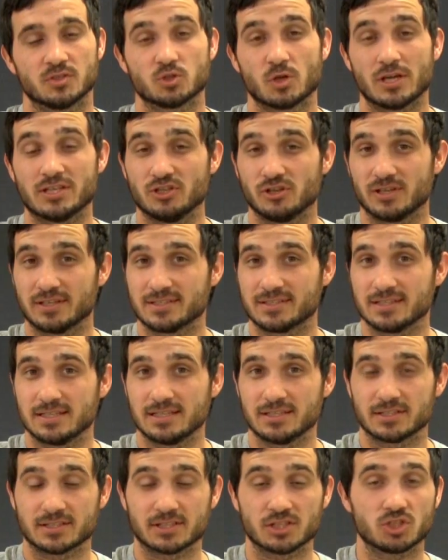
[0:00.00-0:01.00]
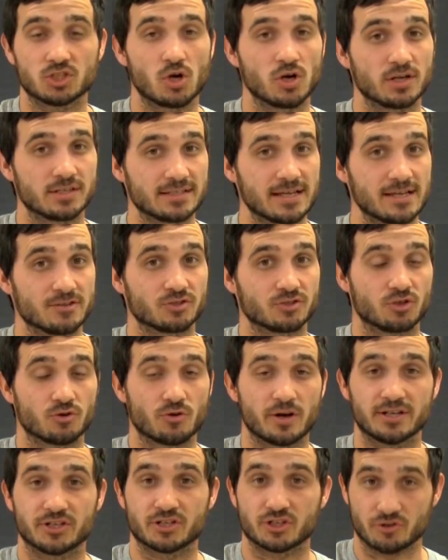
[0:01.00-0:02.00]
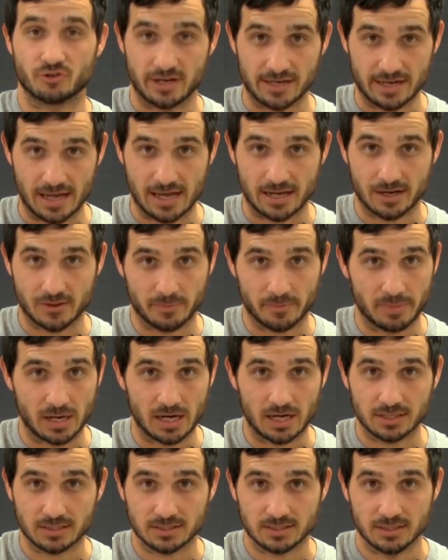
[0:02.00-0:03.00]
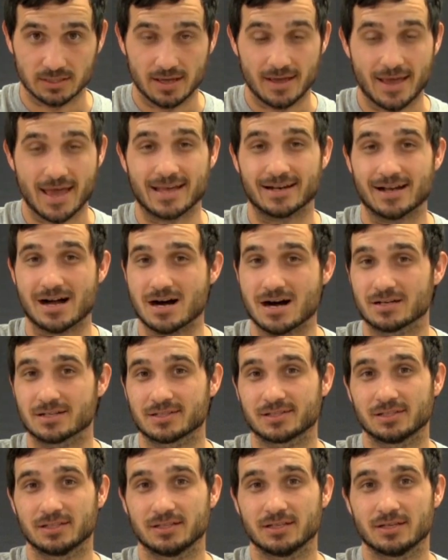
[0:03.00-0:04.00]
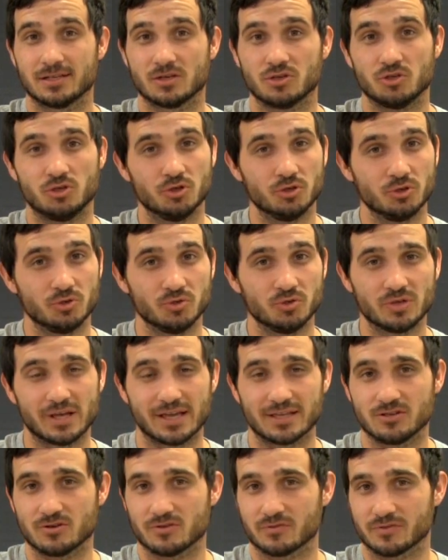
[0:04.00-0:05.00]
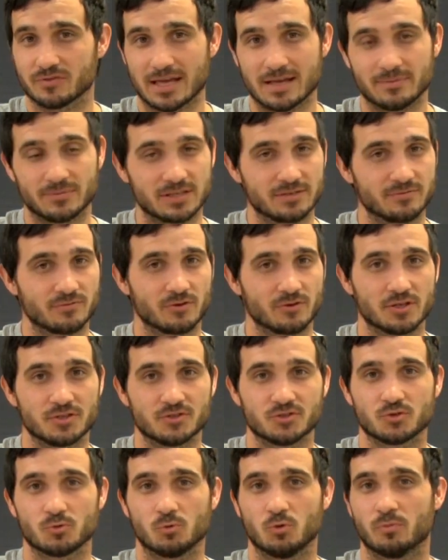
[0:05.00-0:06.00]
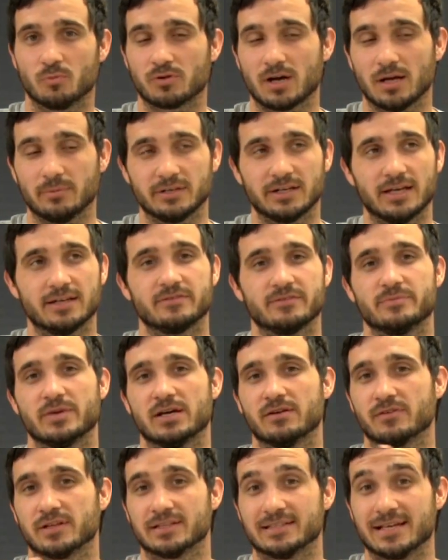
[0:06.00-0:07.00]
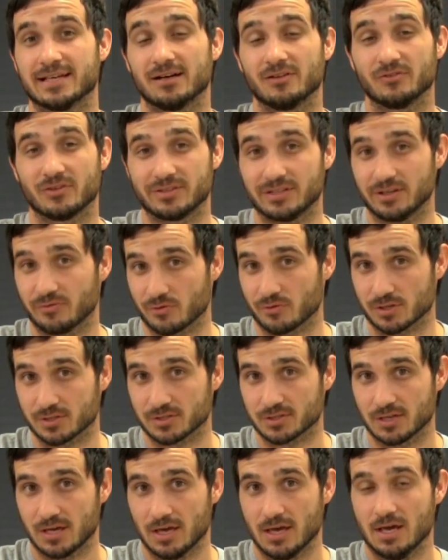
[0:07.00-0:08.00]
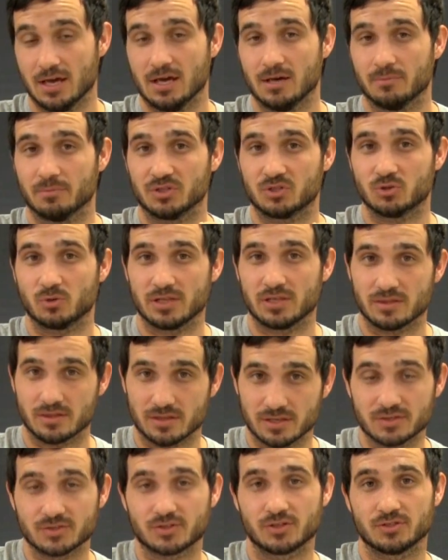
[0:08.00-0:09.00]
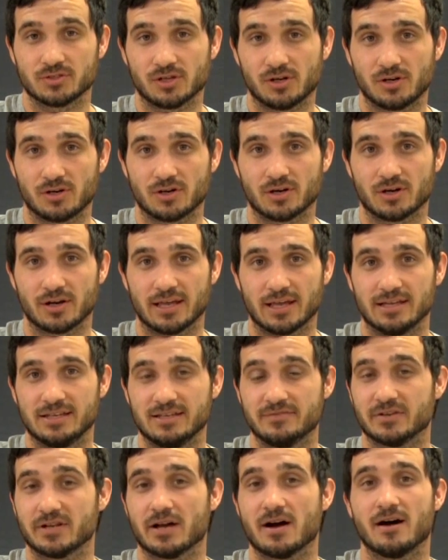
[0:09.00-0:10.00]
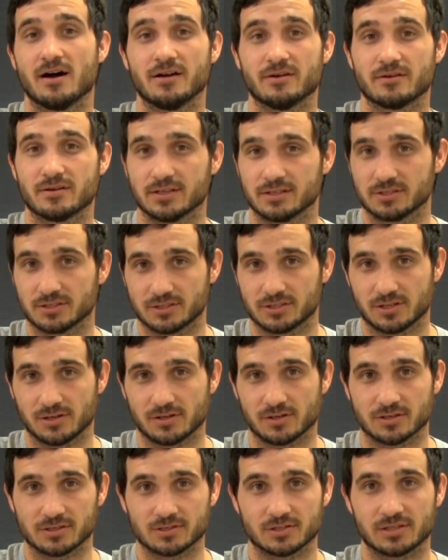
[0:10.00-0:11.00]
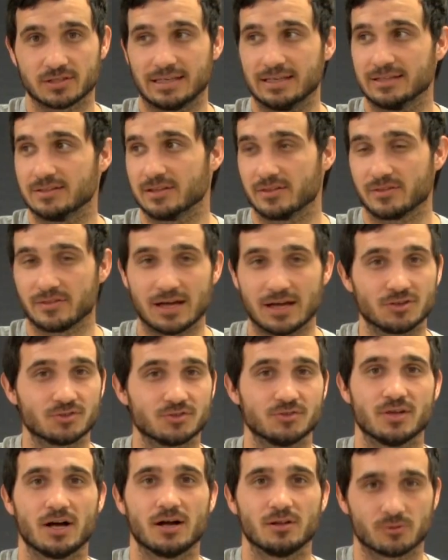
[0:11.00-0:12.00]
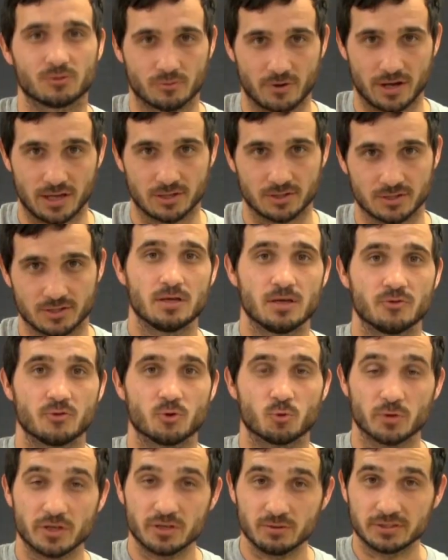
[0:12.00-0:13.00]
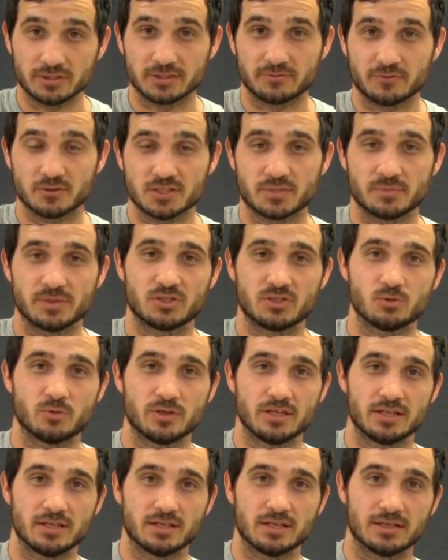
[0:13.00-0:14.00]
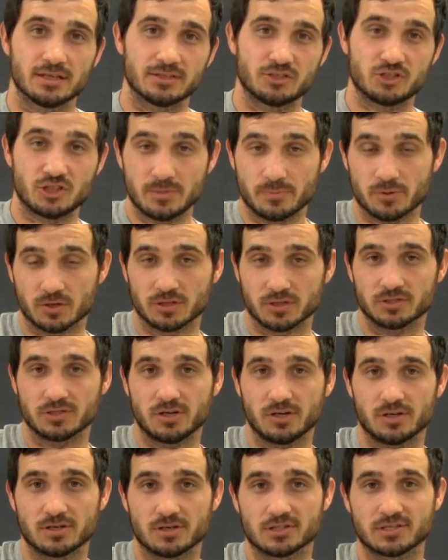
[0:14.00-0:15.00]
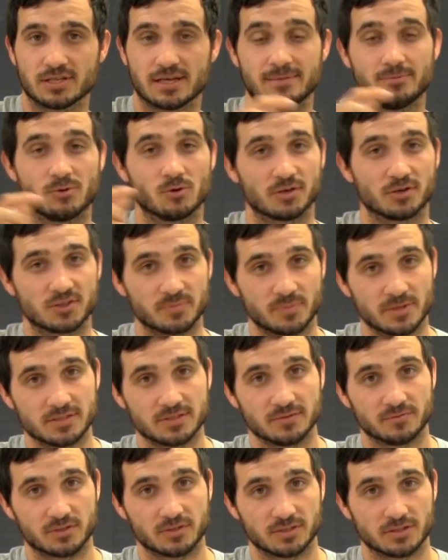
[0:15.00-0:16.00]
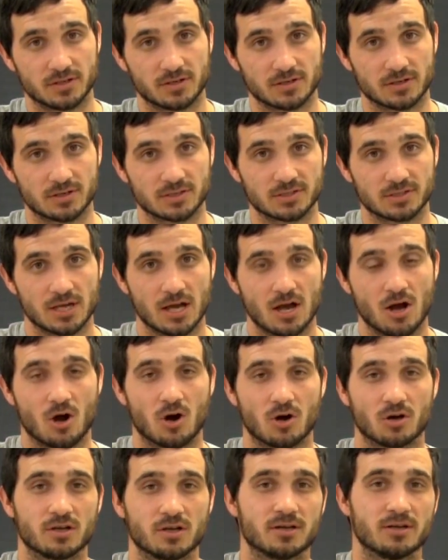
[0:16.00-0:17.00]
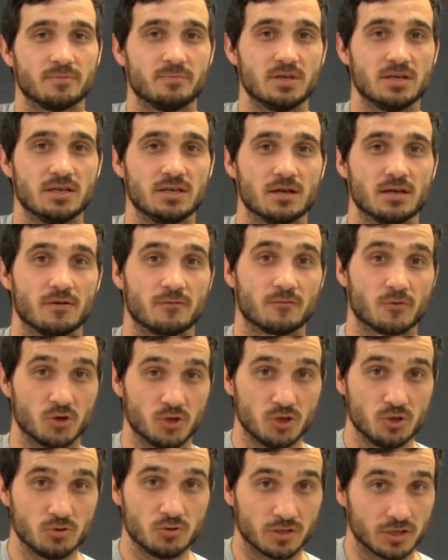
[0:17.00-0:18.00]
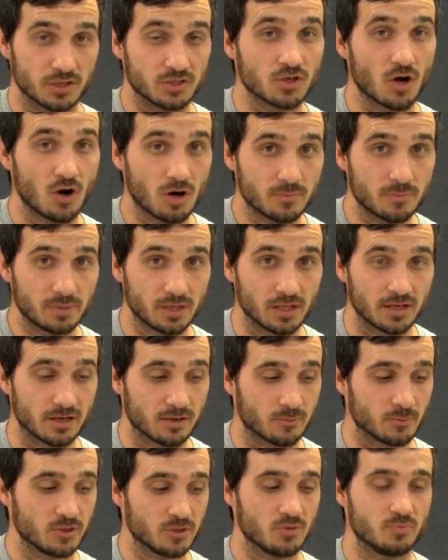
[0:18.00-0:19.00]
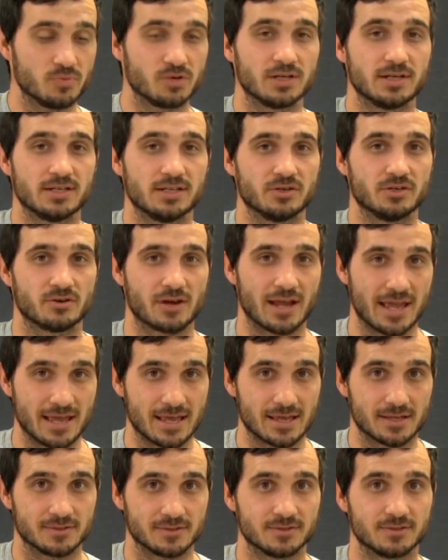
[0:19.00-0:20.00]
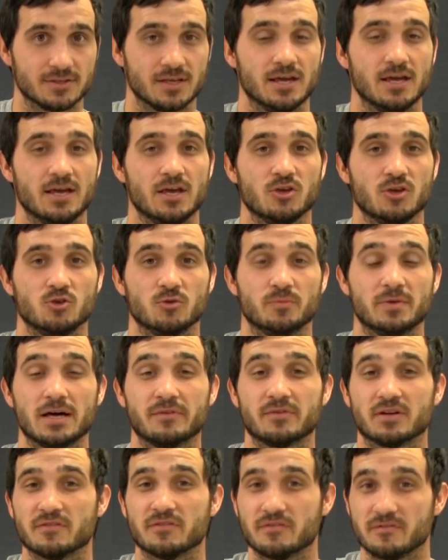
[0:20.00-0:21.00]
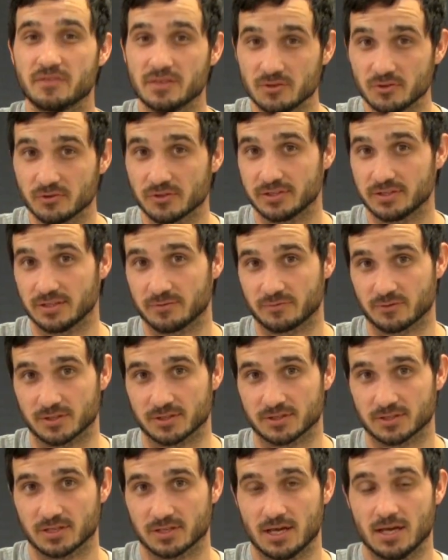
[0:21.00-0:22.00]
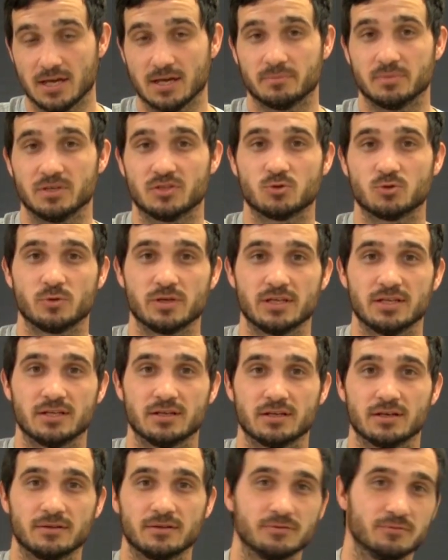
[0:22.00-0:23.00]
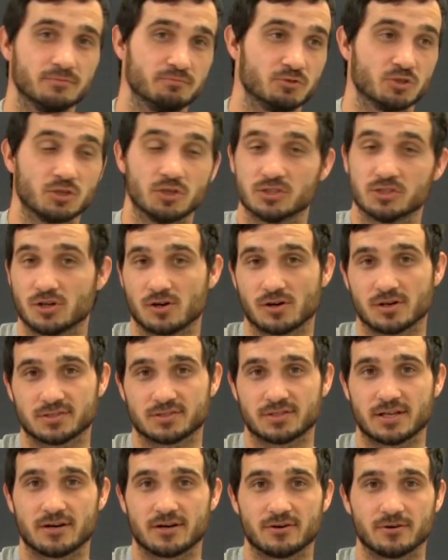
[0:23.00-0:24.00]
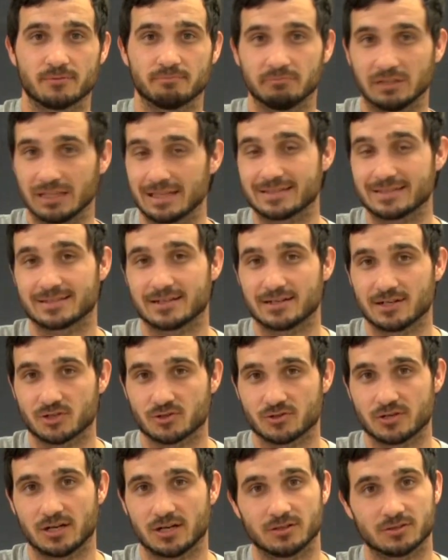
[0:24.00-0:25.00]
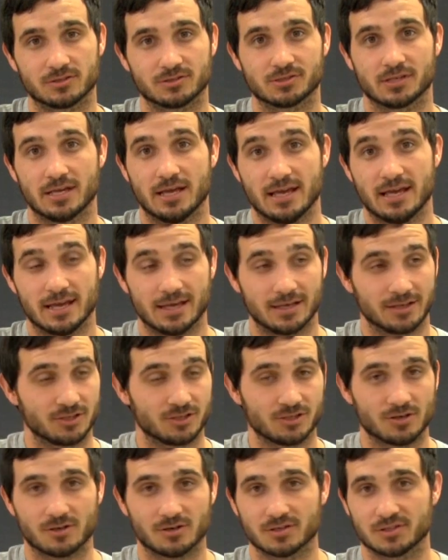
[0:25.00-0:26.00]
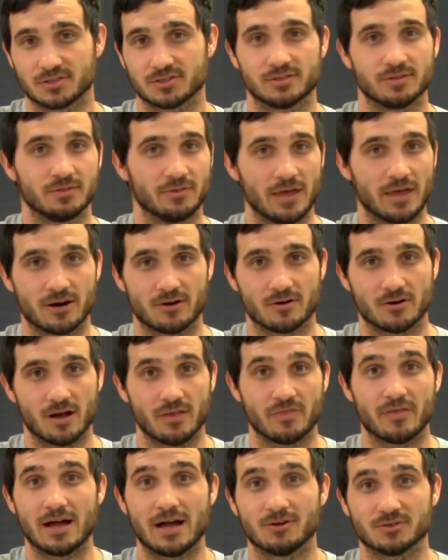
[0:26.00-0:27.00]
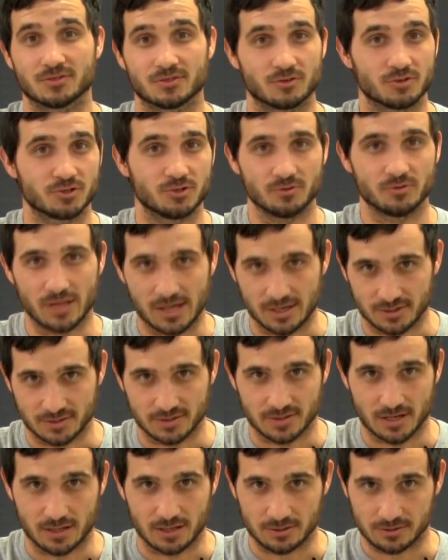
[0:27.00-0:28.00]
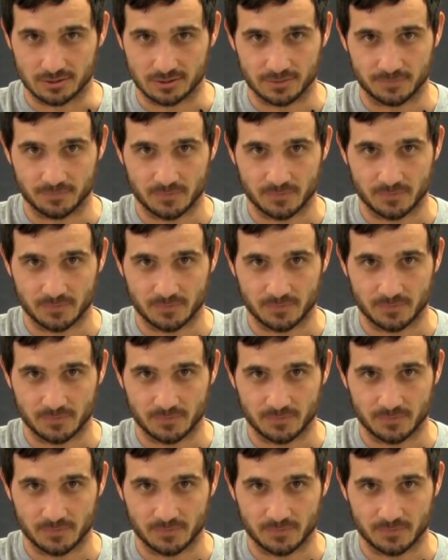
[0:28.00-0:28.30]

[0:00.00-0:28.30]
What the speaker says: So as you can see, this guitar sounds great straight out of the box, and honestly, you and your family and friends will probably not even be able to tell the difference between this guitar and even higher end guitars in the $1,000 range. The real difference between cheaper guitars and more expensive guitars are going to be, for you, the guitar player, when you put it in your hands, you'll be able to feel the difference between guitars that are less than $100 and guitars that are $1,000 or $2,000,